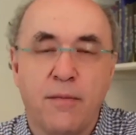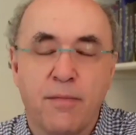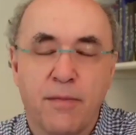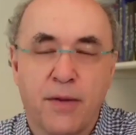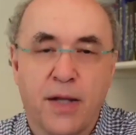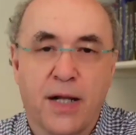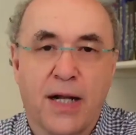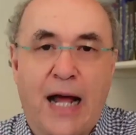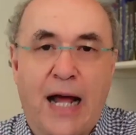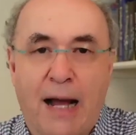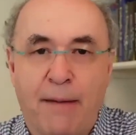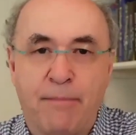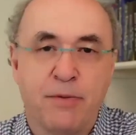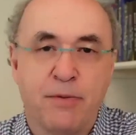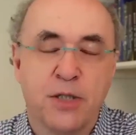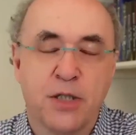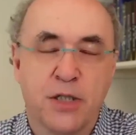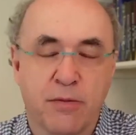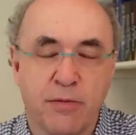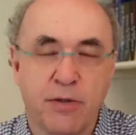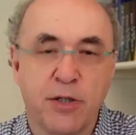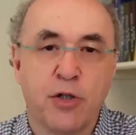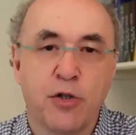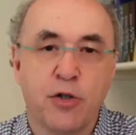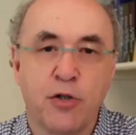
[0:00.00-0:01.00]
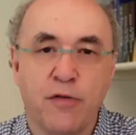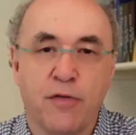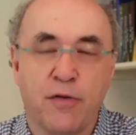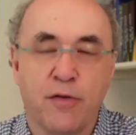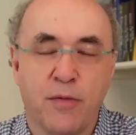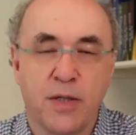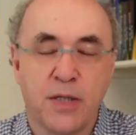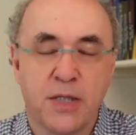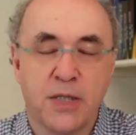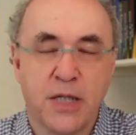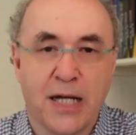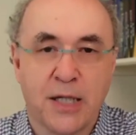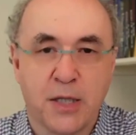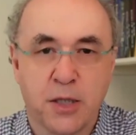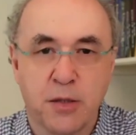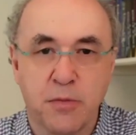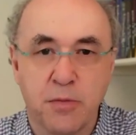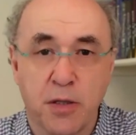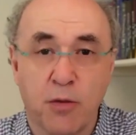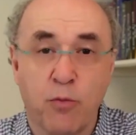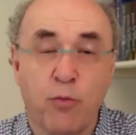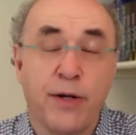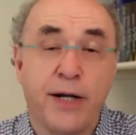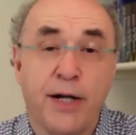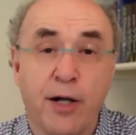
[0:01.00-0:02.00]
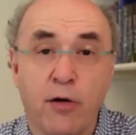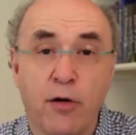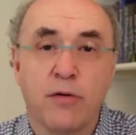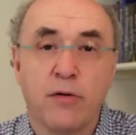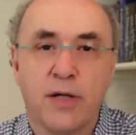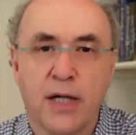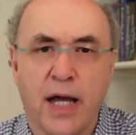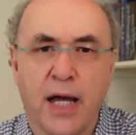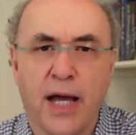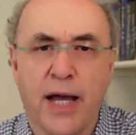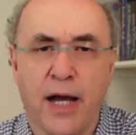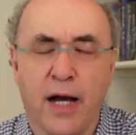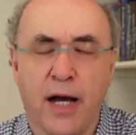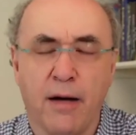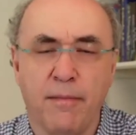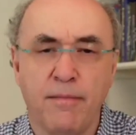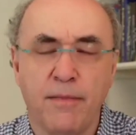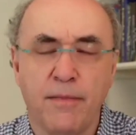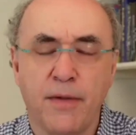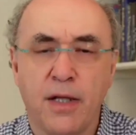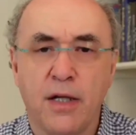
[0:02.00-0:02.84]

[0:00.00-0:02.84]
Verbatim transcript: that happens to be true from these axioms and we don't care.